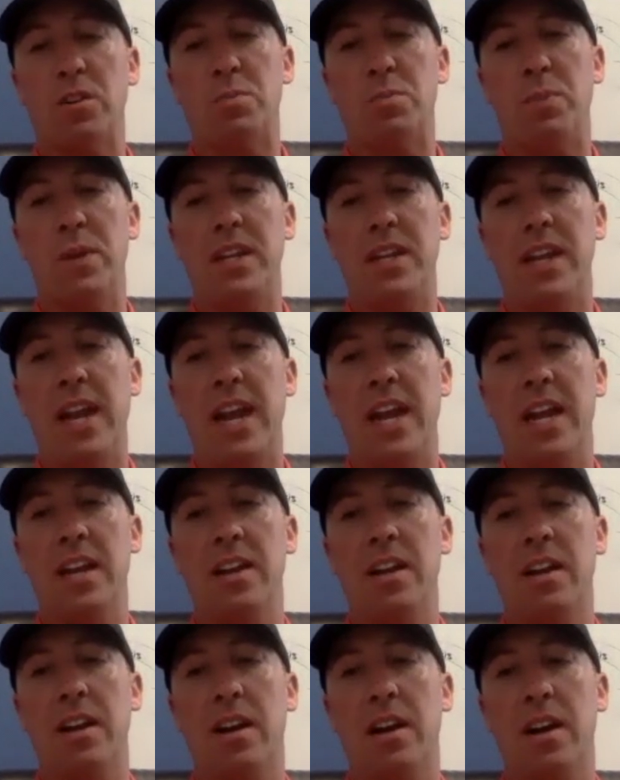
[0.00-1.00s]

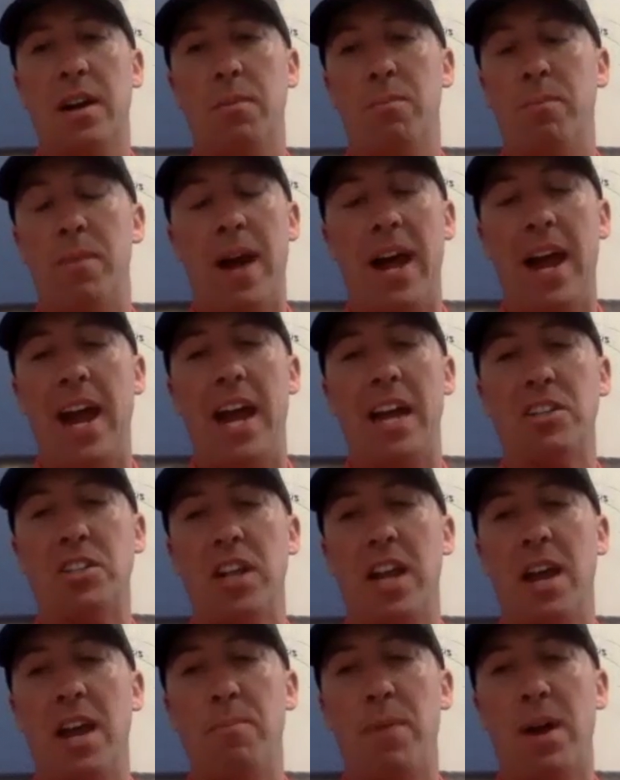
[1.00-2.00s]
began, I
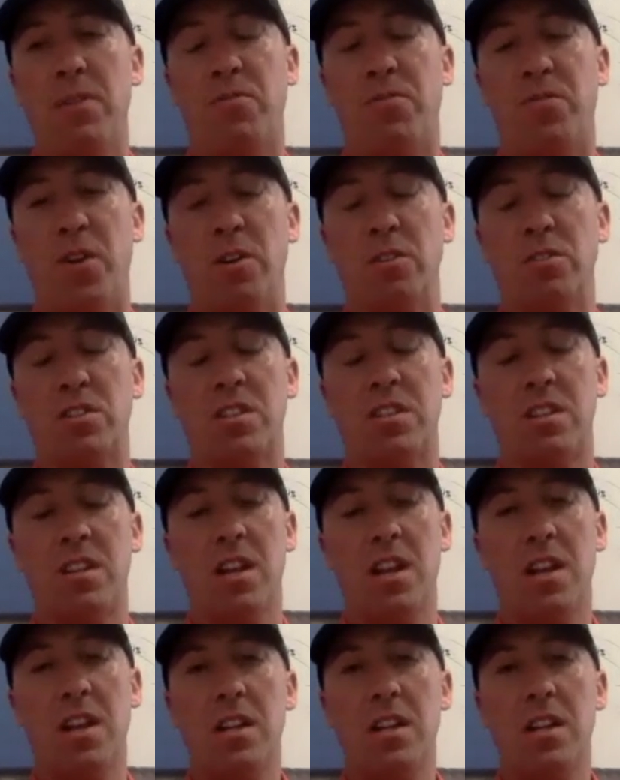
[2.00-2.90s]
actually had my first